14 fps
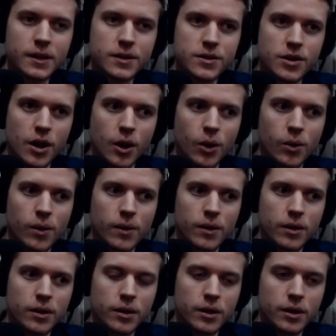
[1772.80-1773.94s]
So
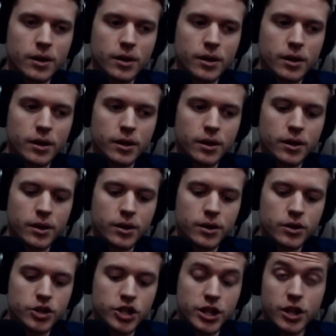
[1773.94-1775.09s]

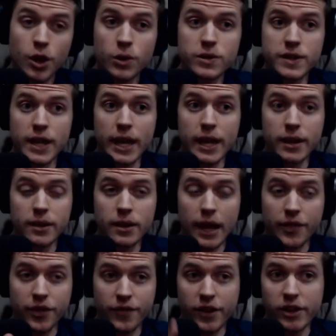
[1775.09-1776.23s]
she knows that
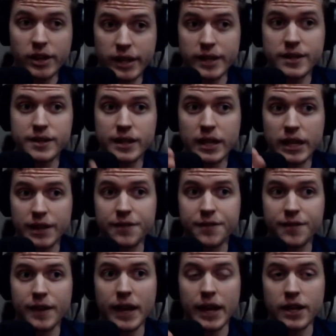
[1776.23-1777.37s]
at the very least,
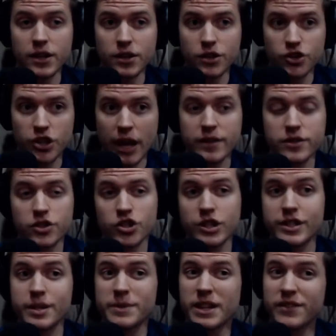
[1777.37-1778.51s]
Cliff and Jess, she
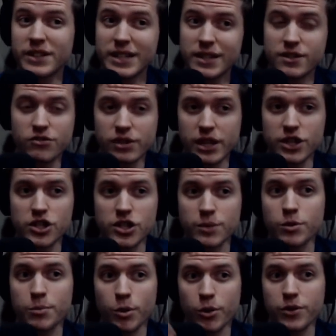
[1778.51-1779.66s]
seems to have a decent
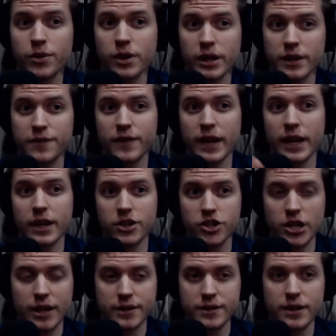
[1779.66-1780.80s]
relationship with both Cliff and
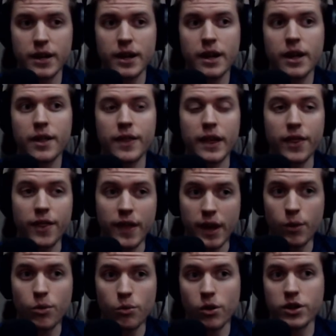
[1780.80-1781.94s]
Jess, that
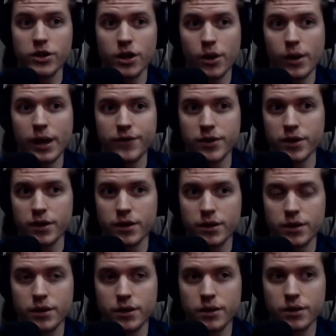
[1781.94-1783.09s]
they would want to go after
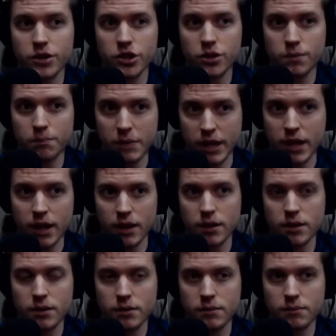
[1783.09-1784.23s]
Mickey
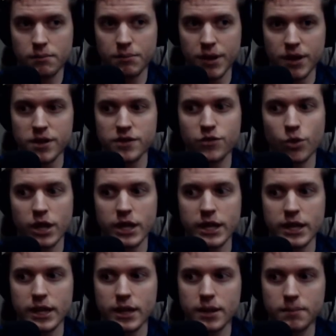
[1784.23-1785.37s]
because of what he
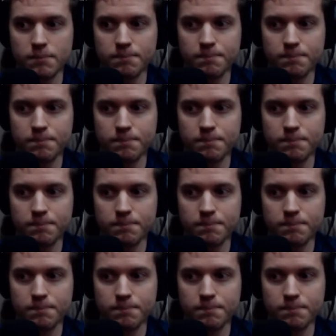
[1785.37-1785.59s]
did.